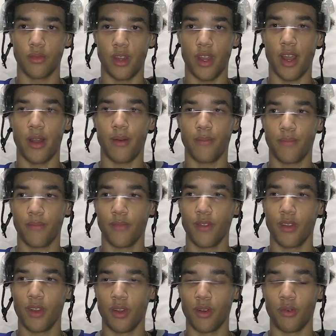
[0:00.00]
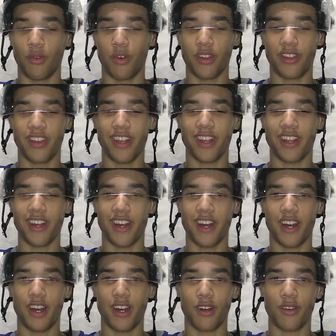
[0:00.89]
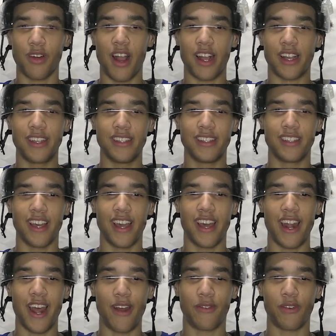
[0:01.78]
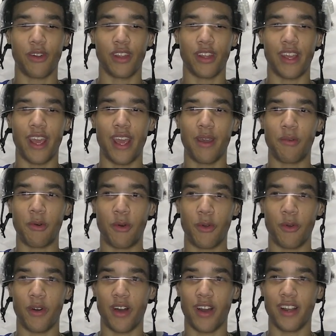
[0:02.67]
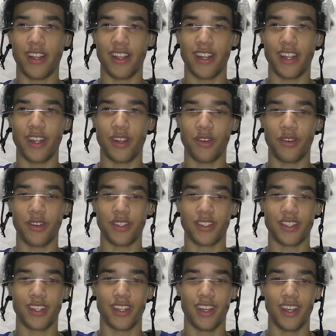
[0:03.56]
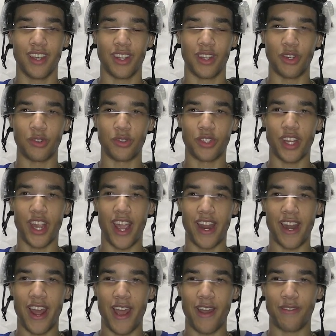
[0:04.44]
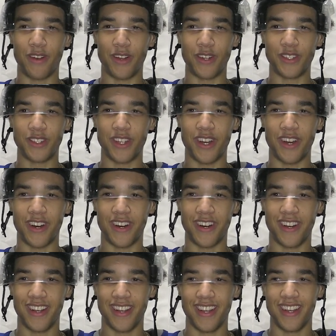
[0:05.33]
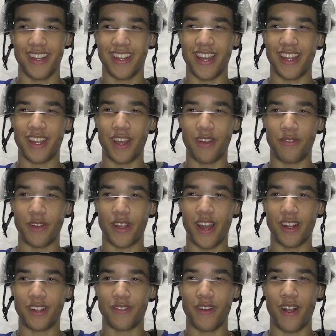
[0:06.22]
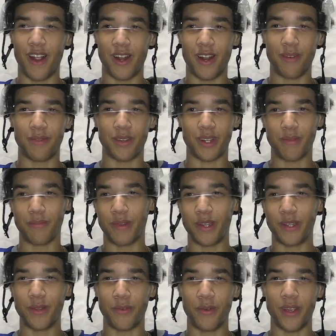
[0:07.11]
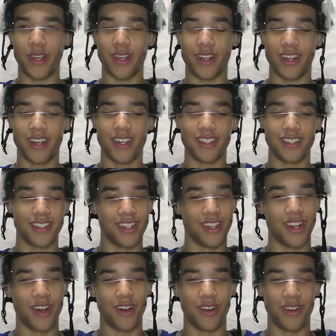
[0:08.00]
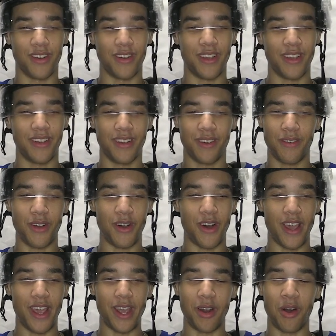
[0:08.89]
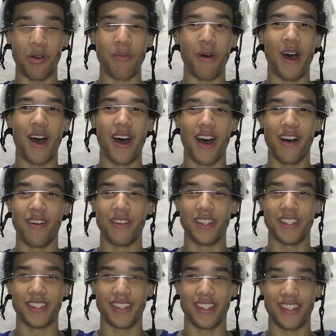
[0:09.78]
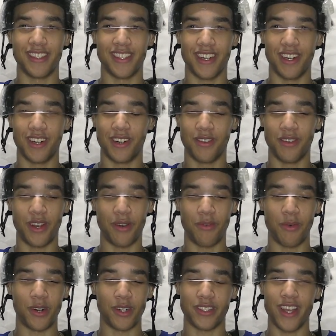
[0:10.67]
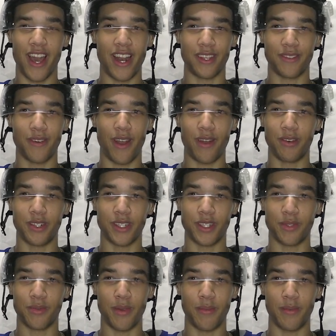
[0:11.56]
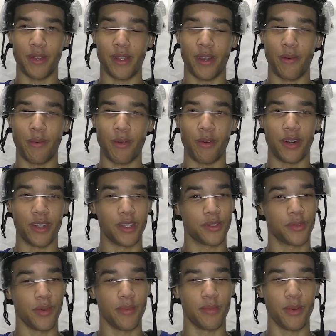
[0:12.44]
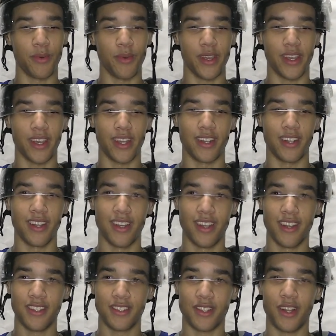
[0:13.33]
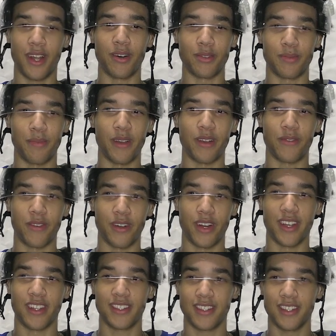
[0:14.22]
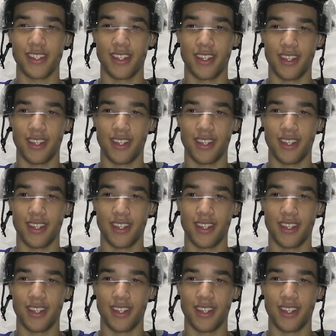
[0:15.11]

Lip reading: Yeah. One thing Rocky said after the game when we won, he did do his little chant after, so that definitely got us fired up to complete the weekend because, we all hate Omaha, obviously, so we weren't satisfied with just sweeping them. We wanted to sweep the weekend, so that was big for us.